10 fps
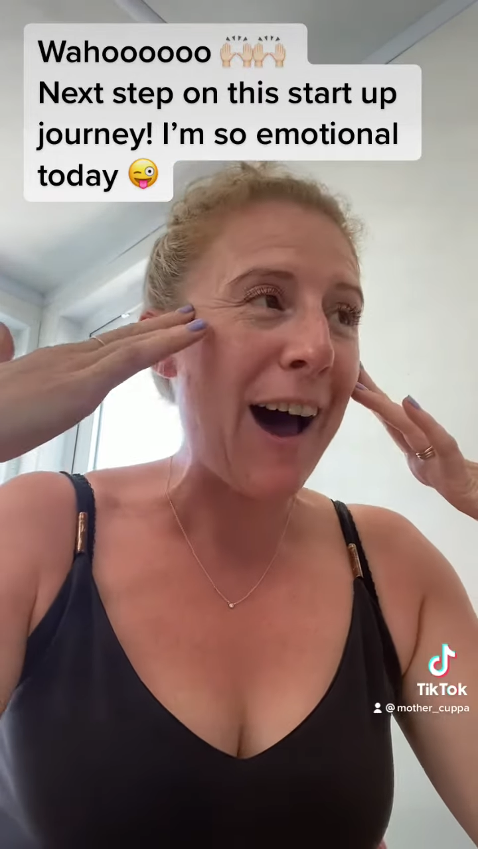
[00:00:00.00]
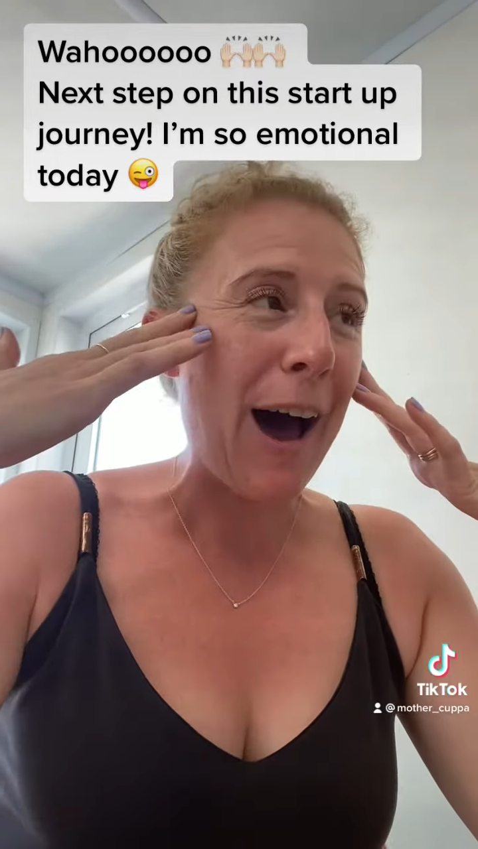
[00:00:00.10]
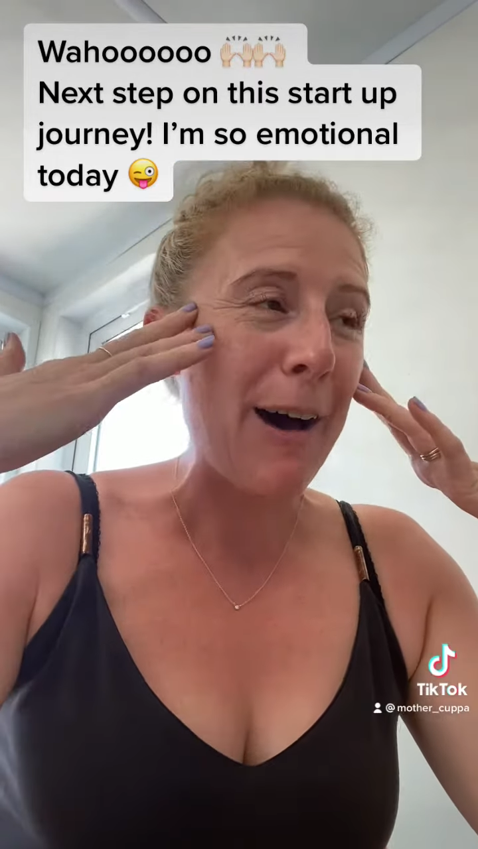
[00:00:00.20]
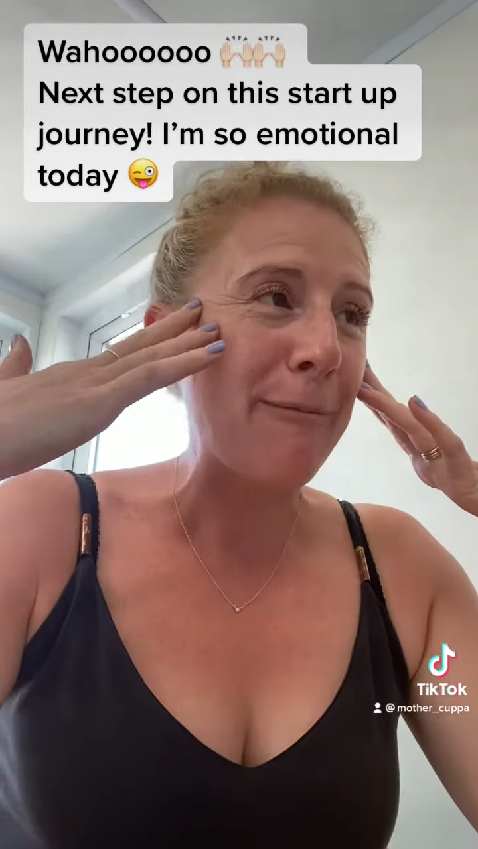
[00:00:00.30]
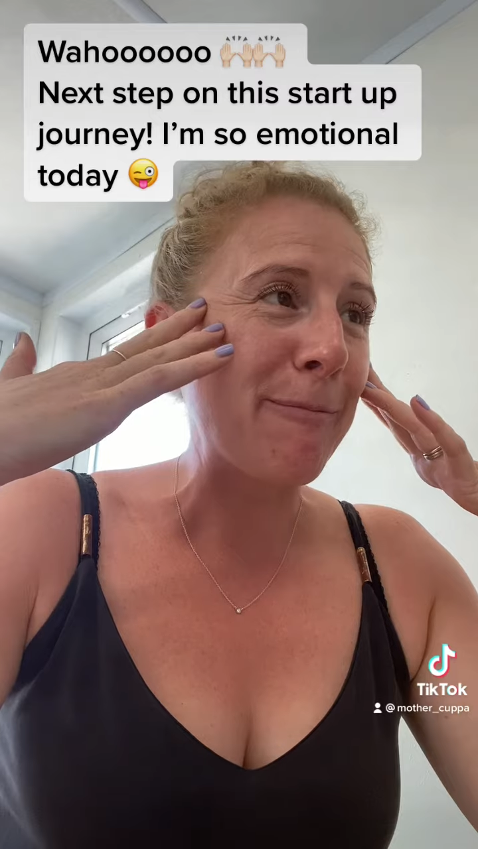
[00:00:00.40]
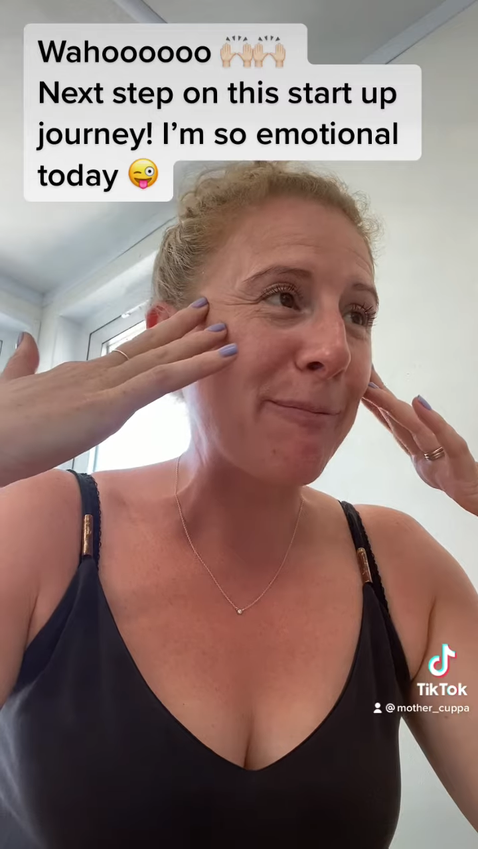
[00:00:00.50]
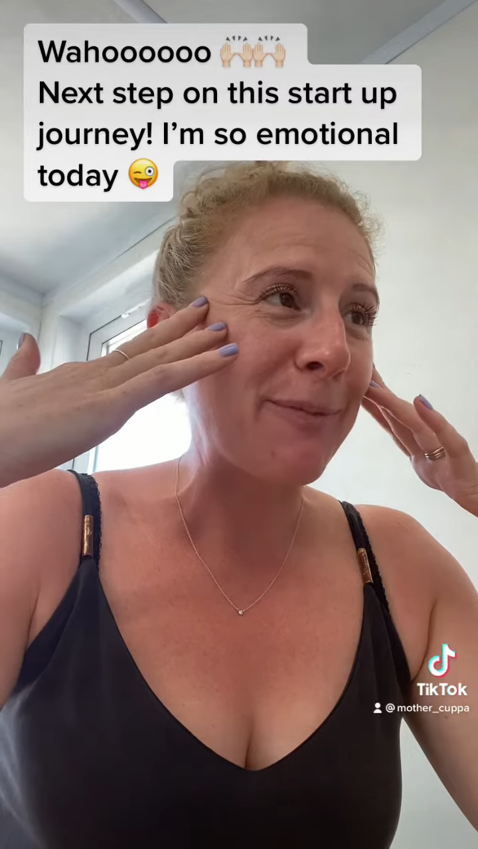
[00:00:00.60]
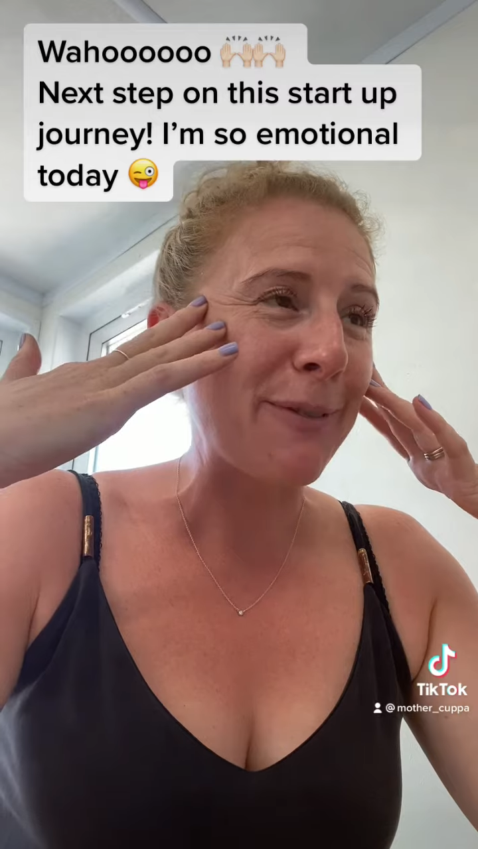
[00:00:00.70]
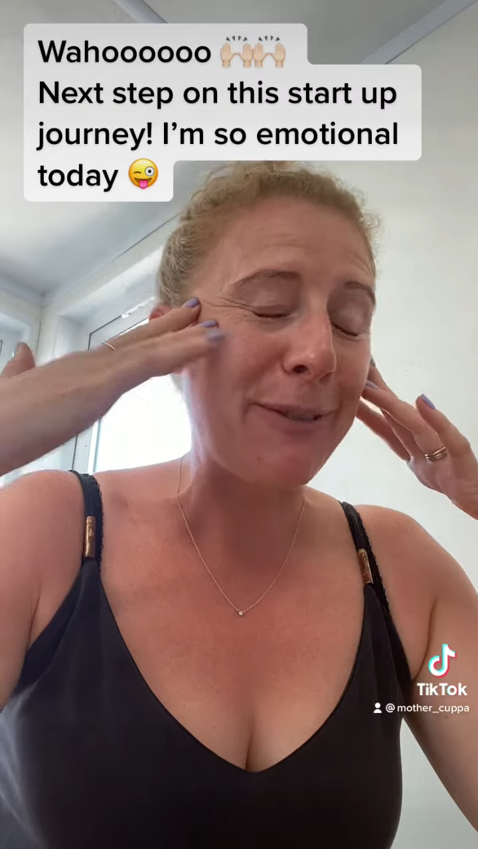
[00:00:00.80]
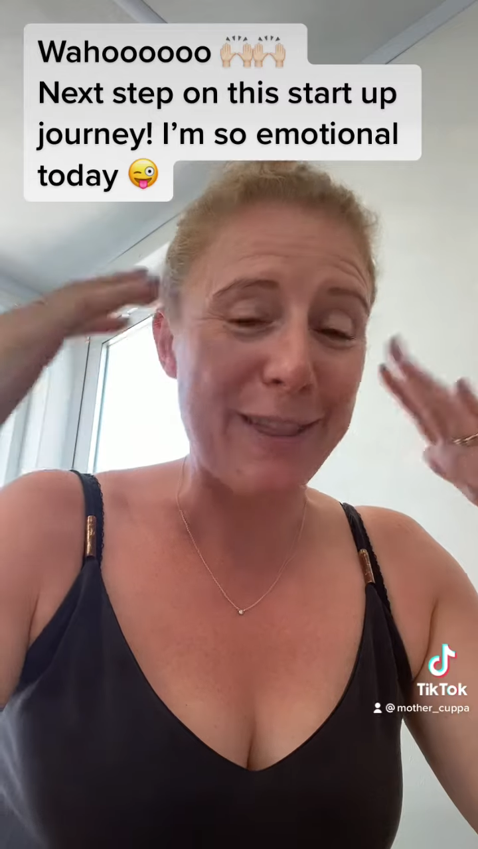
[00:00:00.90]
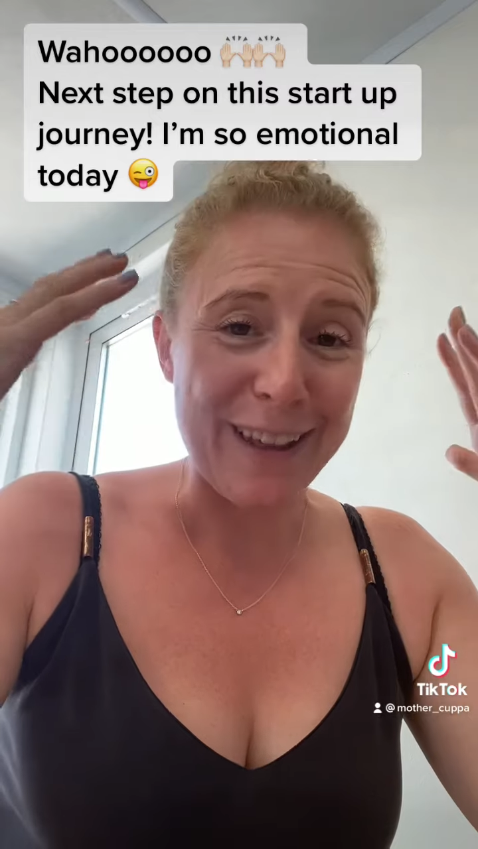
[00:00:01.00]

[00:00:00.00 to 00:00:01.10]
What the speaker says: with